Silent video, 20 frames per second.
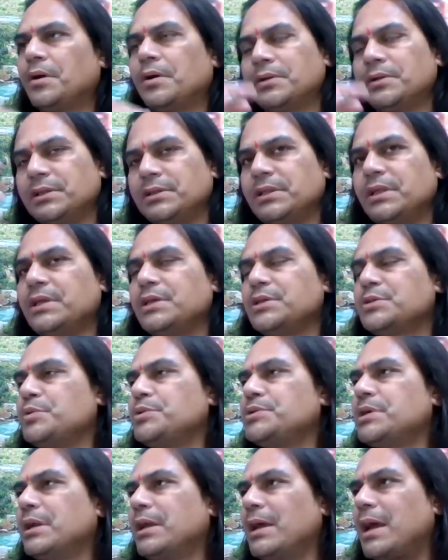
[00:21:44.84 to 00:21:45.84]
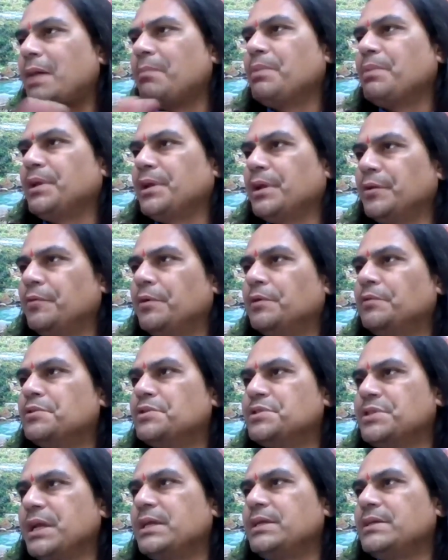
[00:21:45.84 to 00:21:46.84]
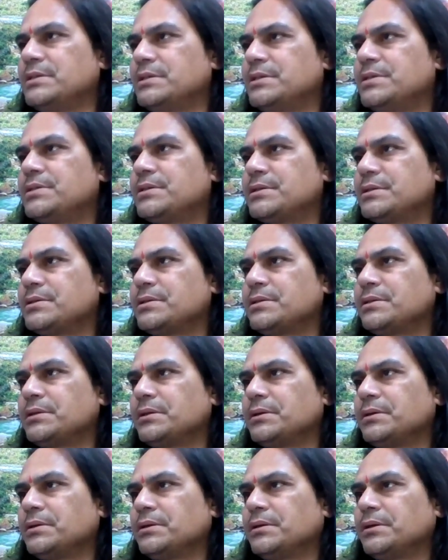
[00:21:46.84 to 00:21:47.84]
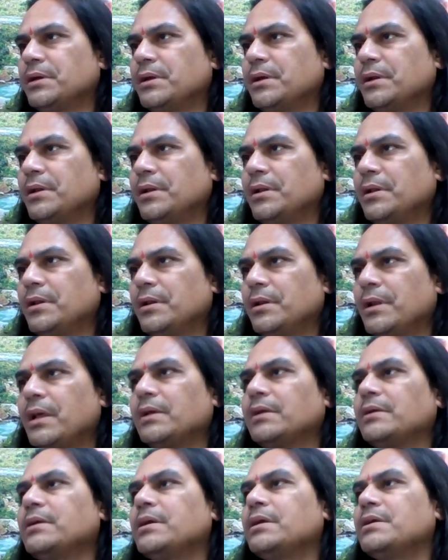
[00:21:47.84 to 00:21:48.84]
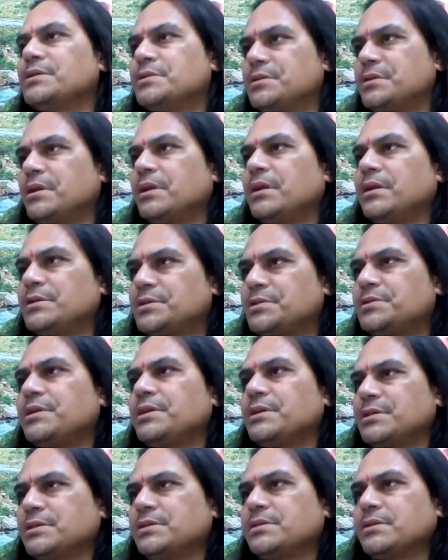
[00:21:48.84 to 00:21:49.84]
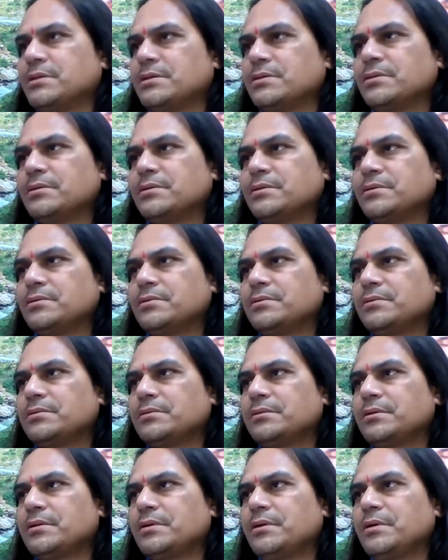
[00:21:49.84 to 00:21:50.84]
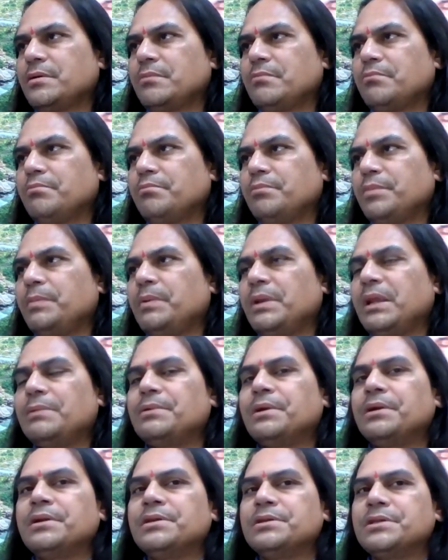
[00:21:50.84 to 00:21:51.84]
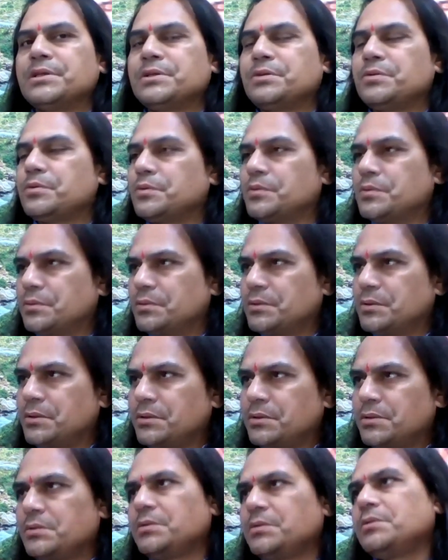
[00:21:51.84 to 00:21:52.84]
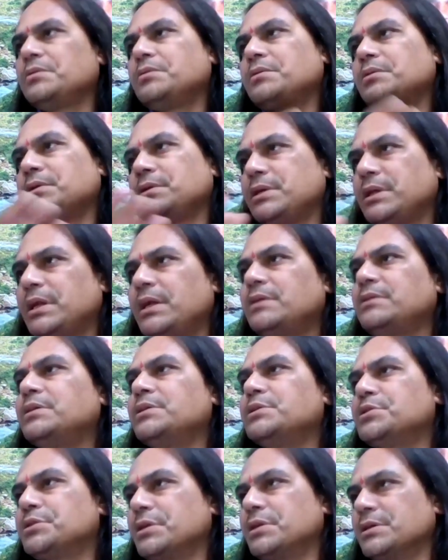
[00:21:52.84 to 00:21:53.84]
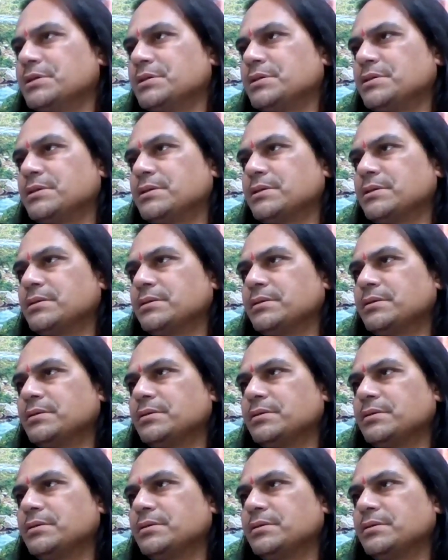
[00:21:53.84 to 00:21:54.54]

or the things which are happening and you want to change, like this stress. People have tendency to create this stress.